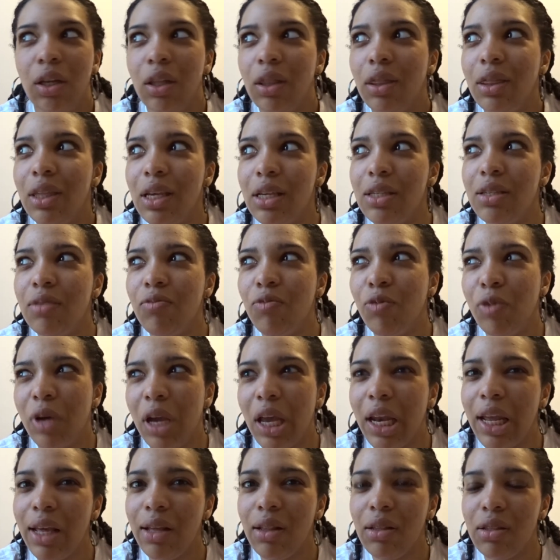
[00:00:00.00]
These are
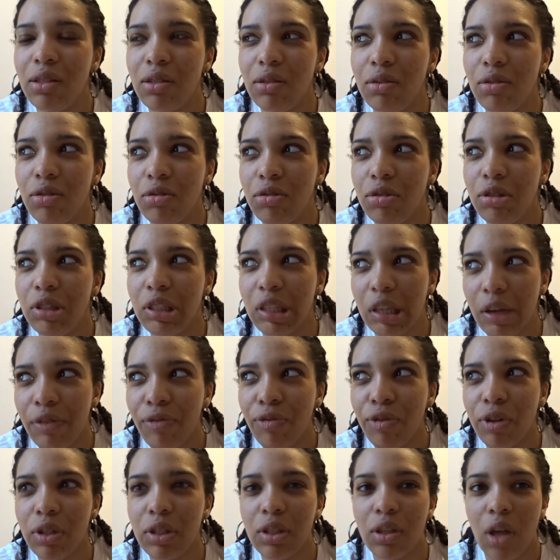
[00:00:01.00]
really
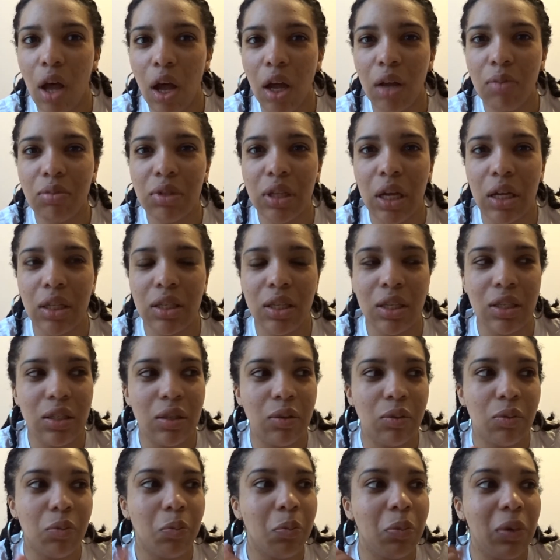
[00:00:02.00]
different circumstances,
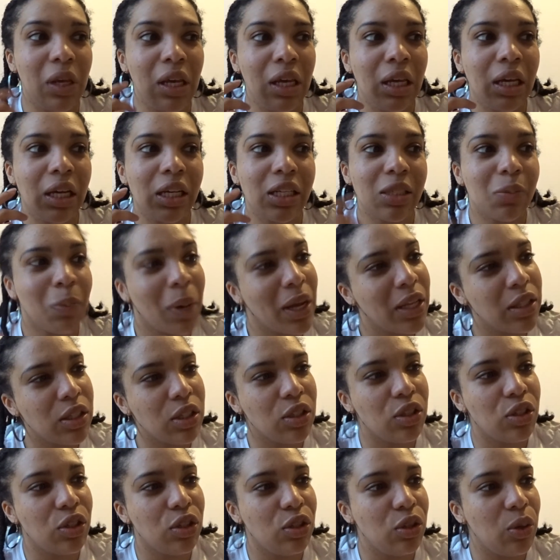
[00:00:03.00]
and being expected
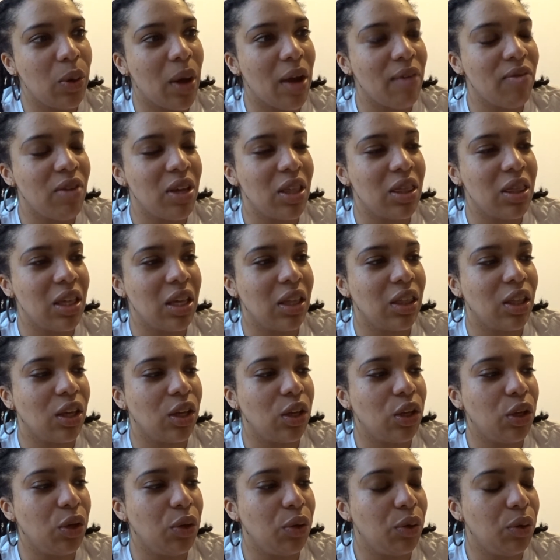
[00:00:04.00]
to do everything that
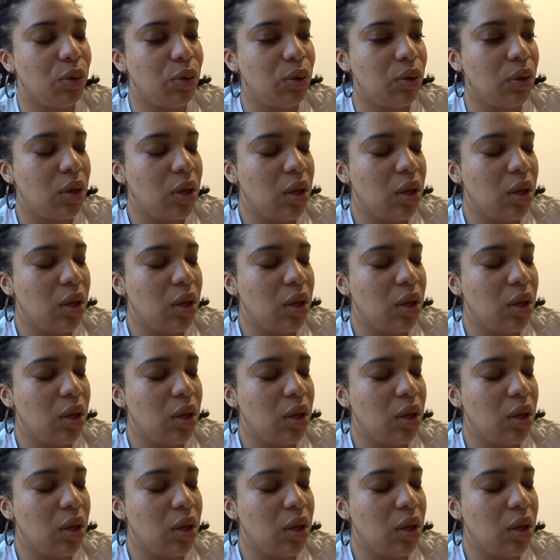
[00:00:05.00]
you